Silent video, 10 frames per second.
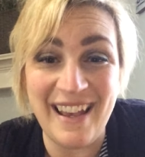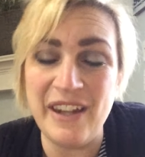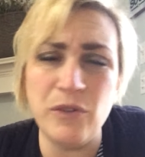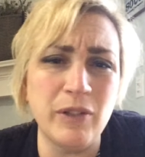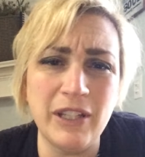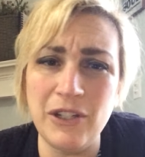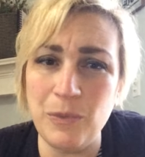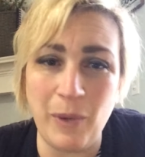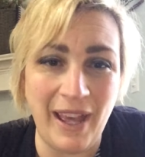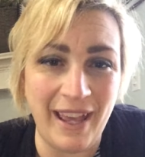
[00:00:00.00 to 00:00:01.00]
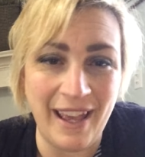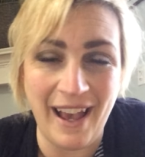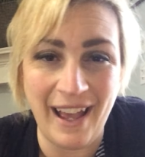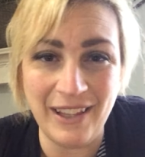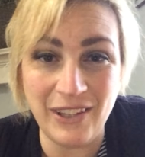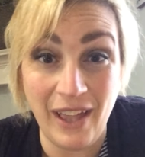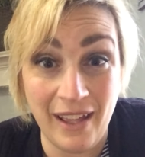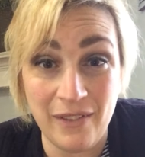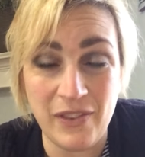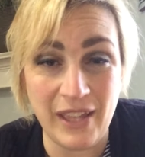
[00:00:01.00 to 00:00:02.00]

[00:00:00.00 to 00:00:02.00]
in a really good way. I love